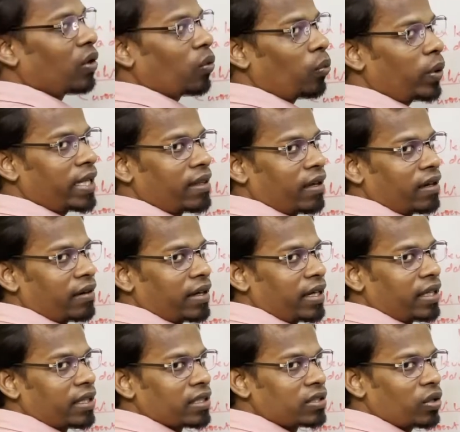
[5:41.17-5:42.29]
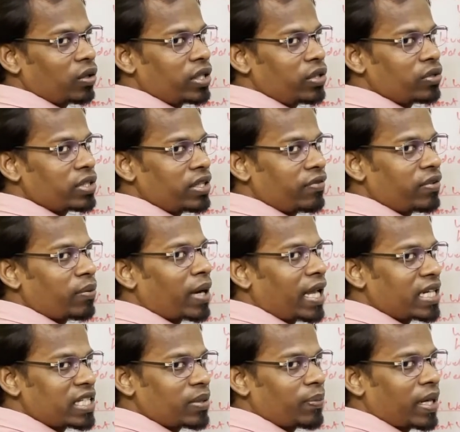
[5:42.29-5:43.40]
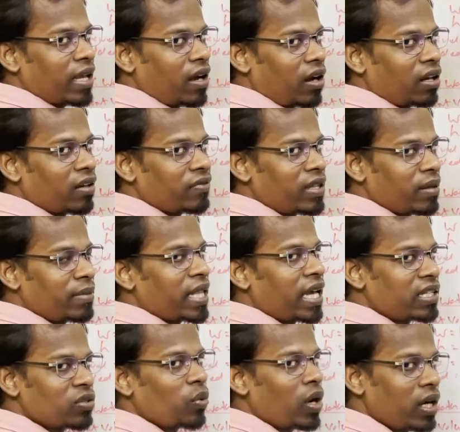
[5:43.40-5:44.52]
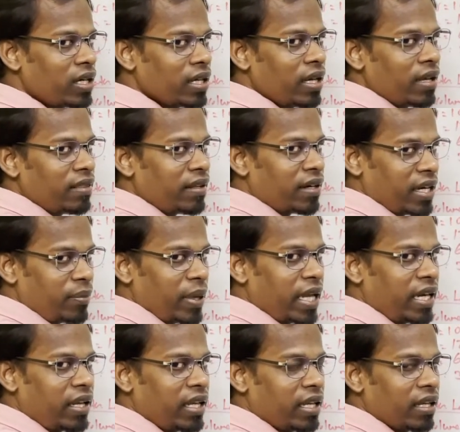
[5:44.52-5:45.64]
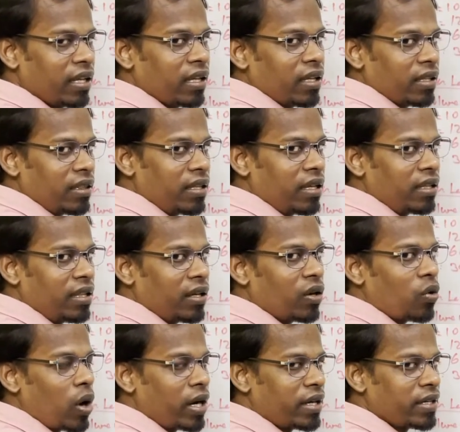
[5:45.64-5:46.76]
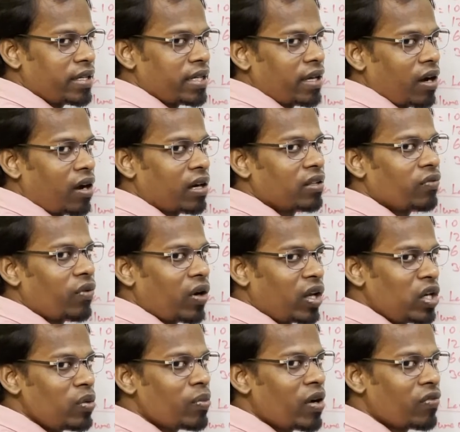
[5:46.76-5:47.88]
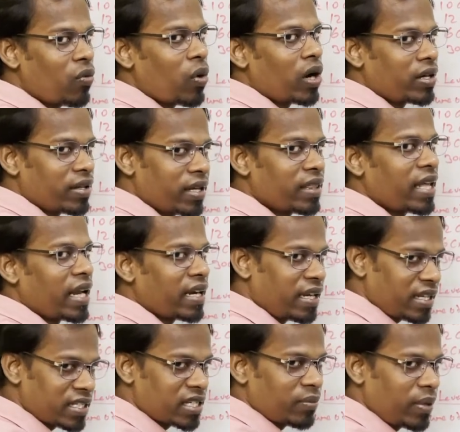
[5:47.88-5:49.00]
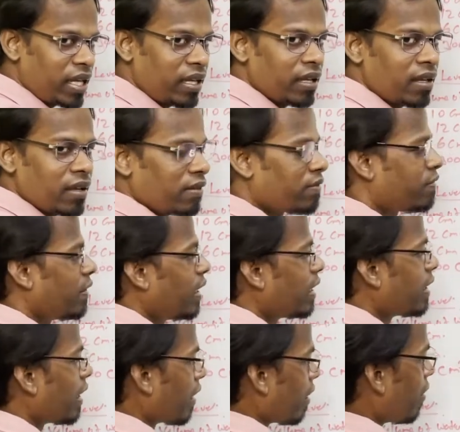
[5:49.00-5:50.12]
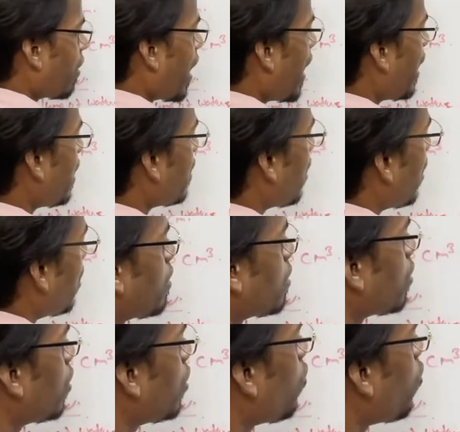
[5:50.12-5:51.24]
width already. So if you multiply all of them, that's what the remaining the quantity or the volume of water that needs to be filled in, right? So the